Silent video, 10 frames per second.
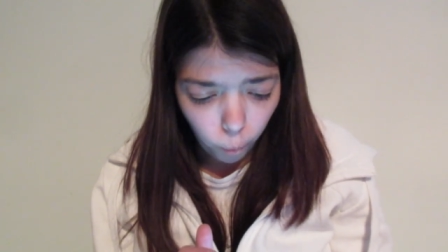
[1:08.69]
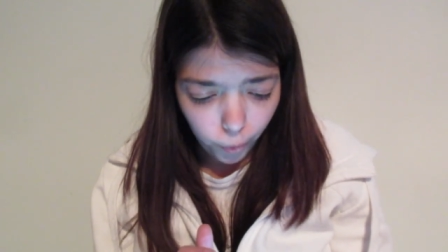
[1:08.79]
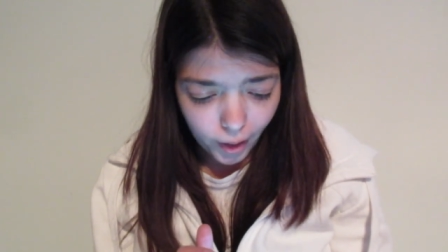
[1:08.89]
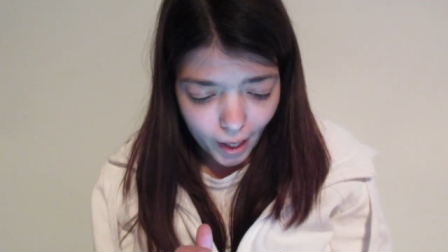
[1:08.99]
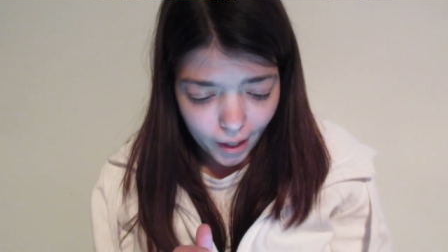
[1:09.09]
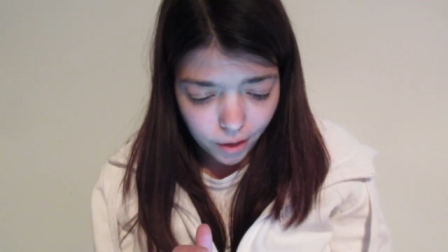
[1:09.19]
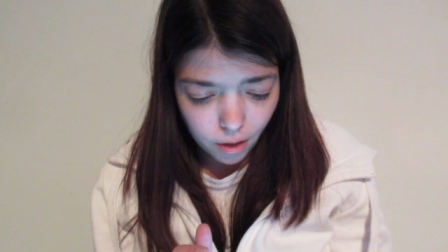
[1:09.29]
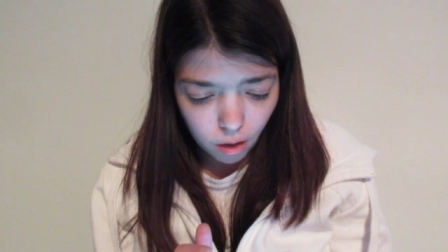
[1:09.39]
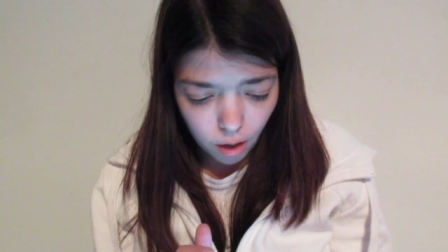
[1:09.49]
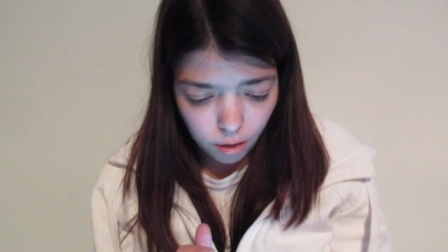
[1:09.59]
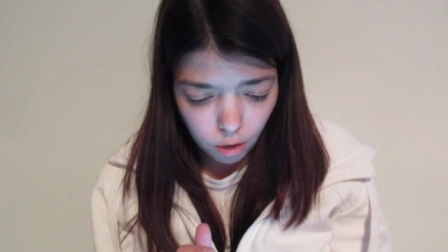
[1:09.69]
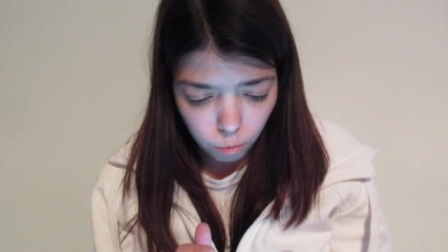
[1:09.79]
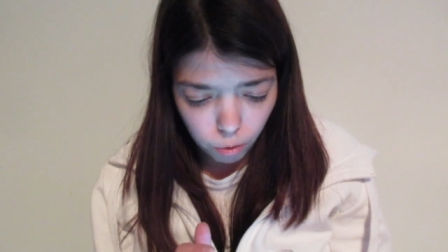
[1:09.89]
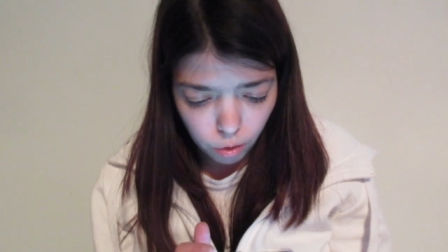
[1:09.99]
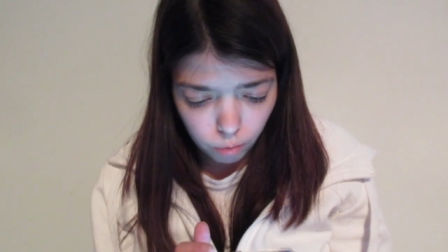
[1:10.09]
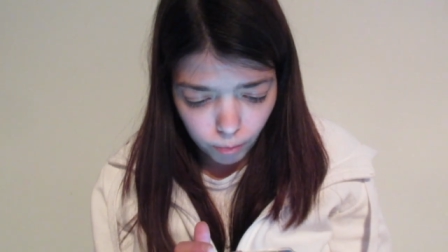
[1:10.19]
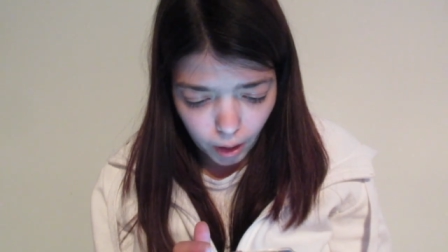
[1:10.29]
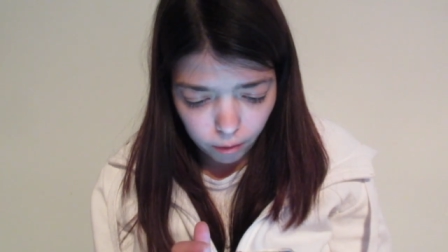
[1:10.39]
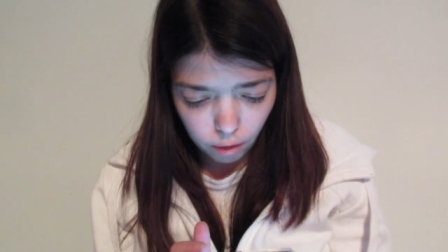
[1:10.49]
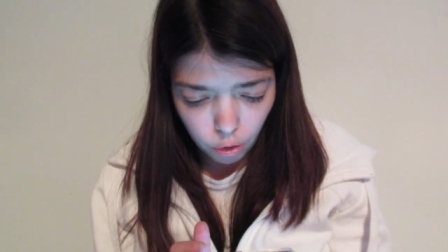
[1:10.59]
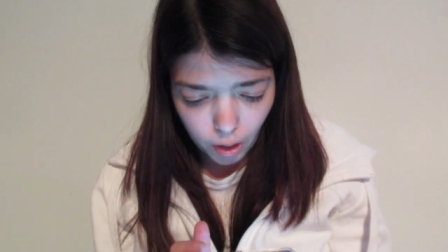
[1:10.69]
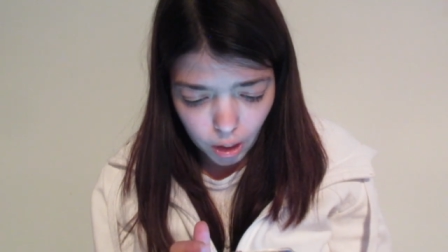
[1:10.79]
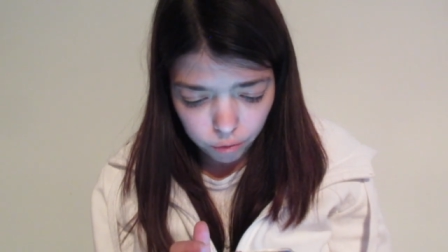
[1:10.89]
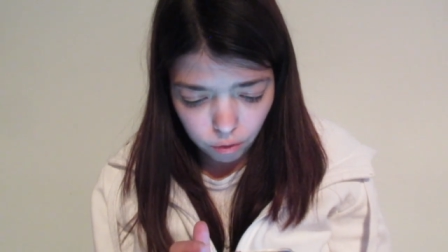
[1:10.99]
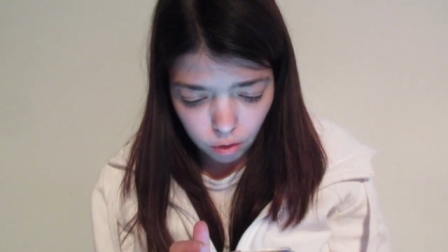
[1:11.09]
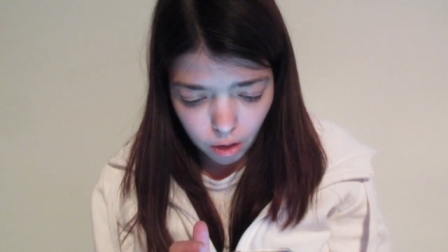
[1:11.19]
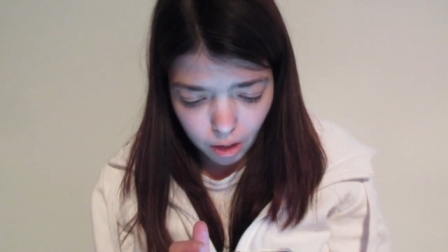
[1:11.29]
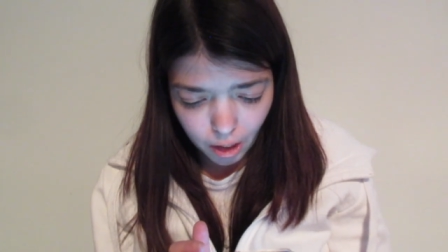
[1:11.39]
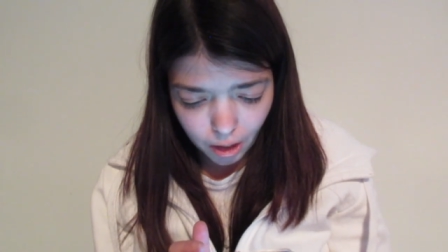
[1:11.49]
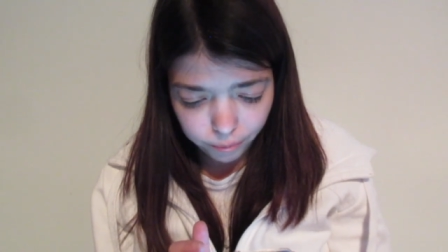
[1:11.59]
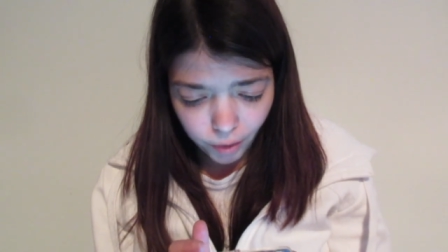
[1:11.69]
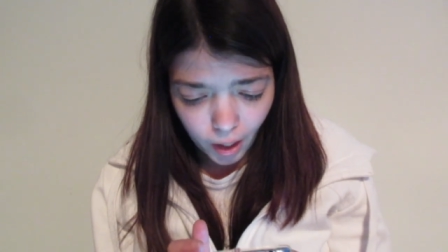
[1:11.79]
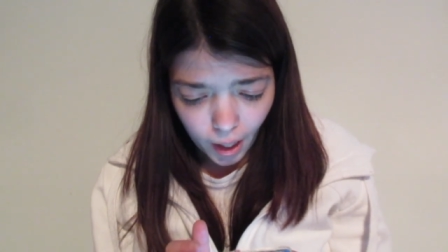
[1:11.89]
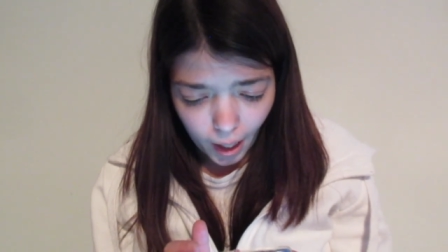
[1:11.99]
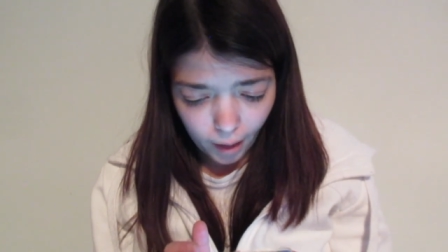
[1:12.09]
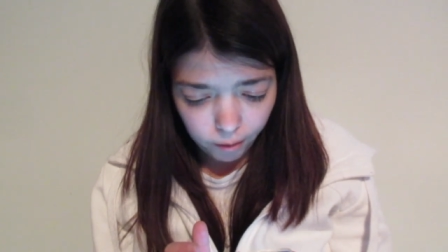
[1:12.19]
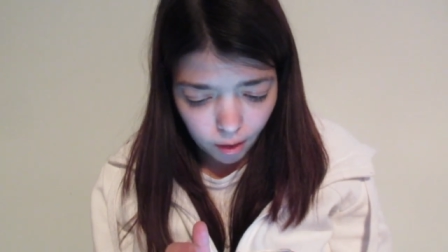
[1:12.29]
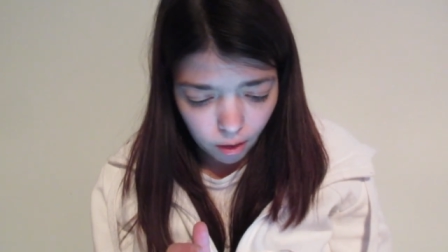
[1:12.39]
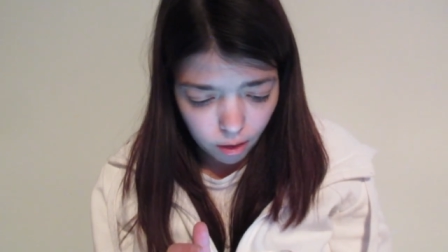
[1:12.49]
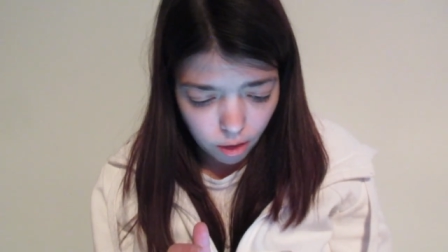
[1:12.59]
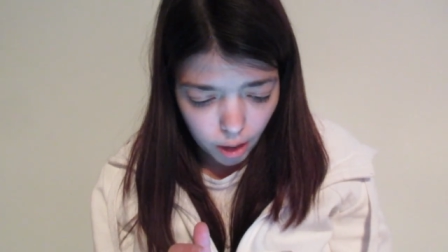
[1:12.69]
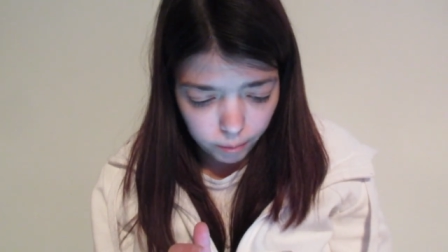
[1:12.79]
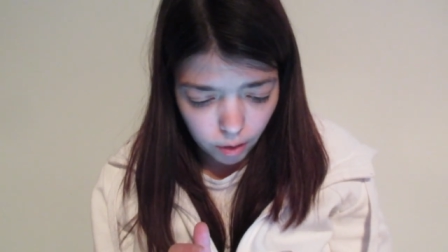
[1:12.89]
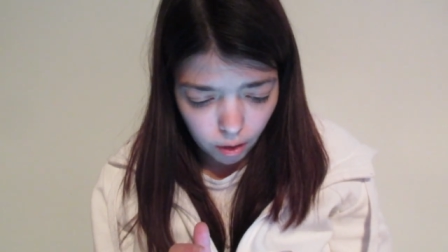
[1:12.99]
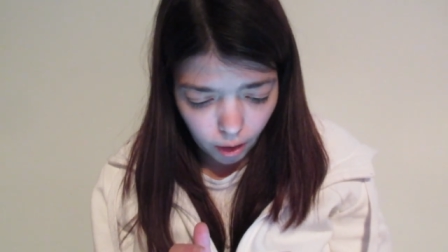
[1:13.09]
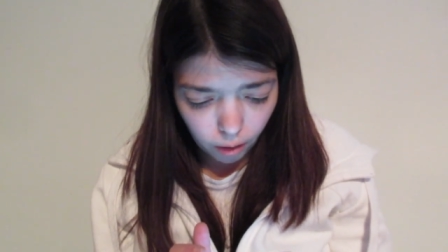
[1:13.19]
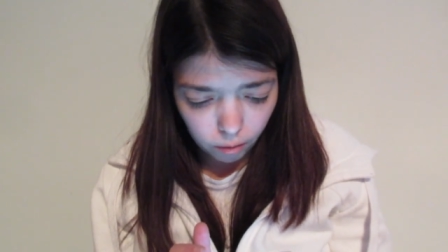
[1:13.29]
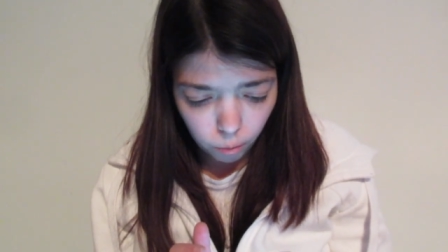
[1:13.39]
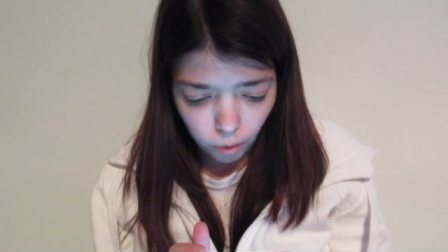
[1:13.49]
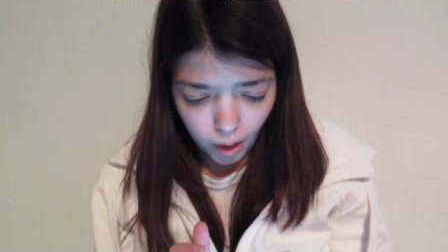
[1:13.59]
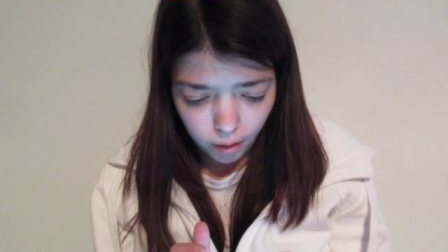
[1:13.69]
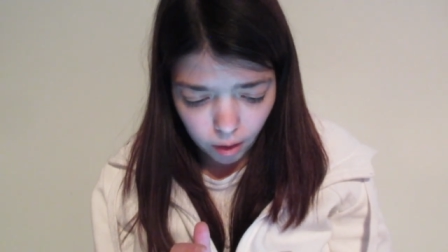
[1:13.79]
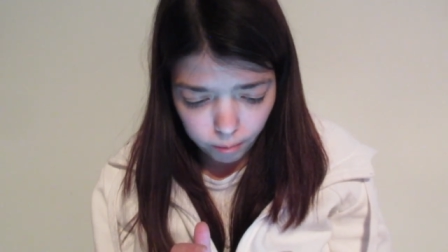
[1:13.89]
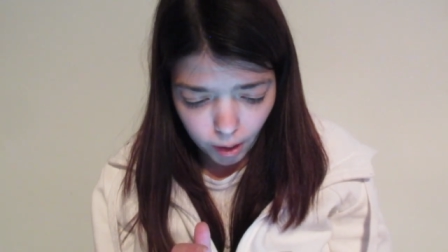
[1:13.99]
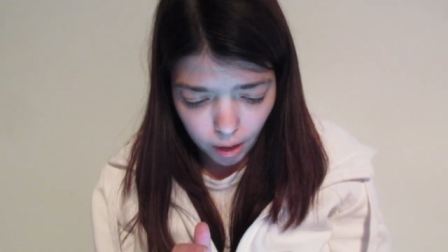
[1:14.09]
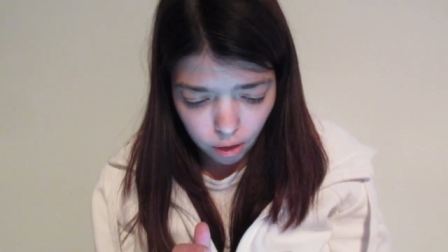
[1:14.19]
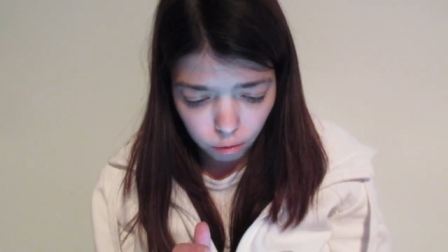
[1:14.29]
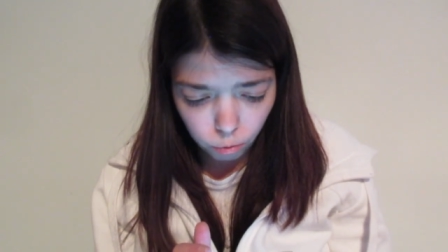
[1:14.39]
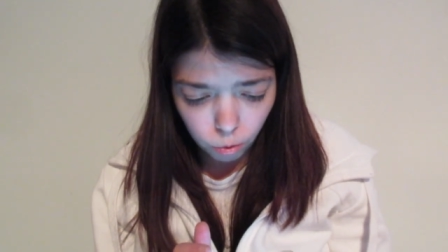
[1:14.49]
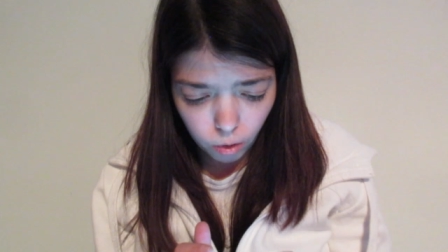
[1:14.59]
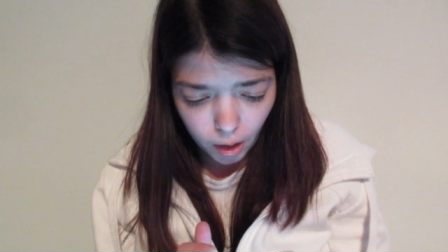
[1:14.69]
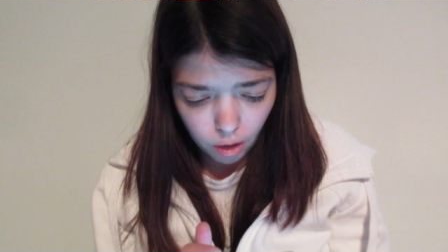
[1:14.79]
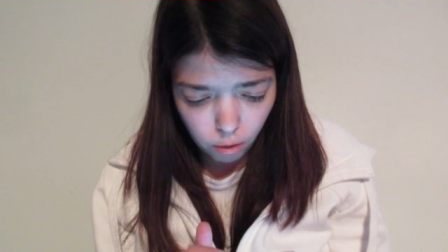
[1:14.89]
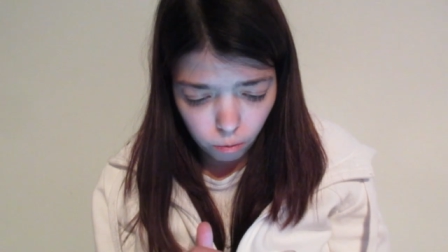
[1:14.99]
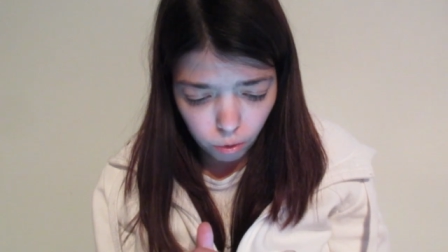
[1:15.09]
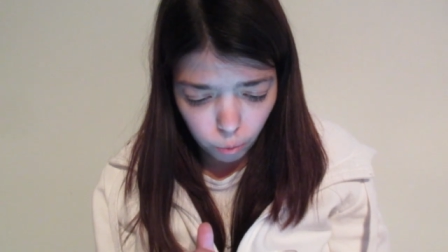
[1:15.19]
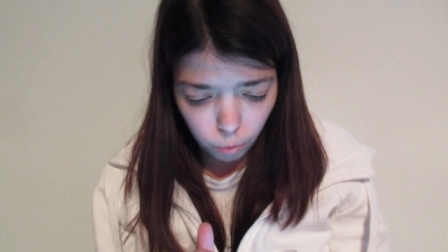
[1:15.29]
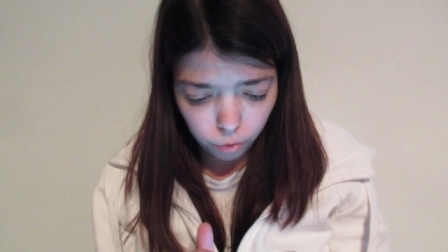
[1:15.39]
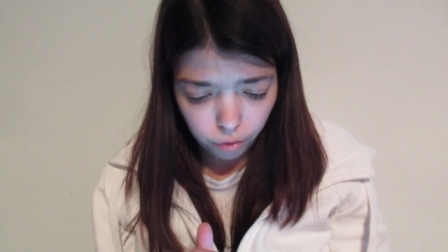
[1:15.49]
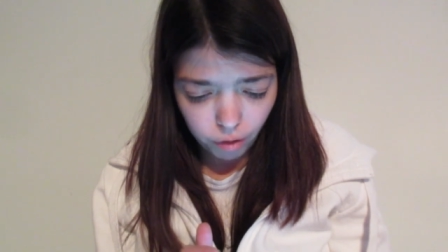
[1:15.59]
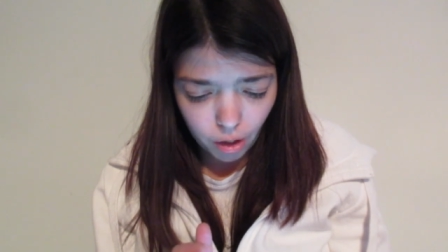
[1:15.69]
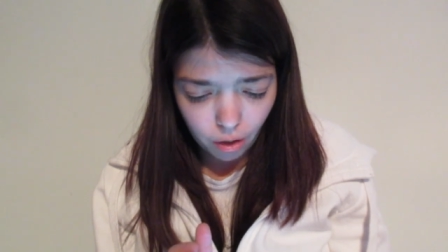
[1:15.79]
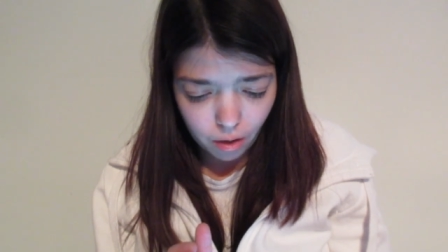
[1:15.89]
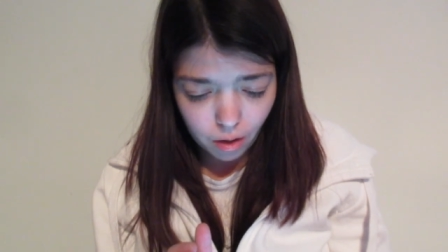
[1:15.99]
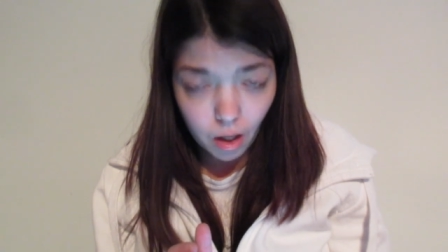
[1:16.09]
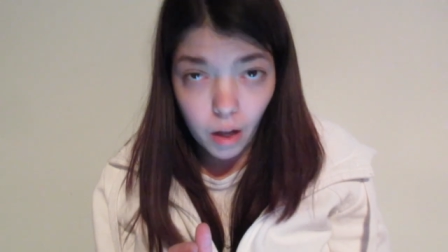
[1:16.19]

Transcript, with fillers: When an accident causes Mu's power to transfer to Yilan, everything turns upside down. Without her magic, Mu has no tool for vengeance.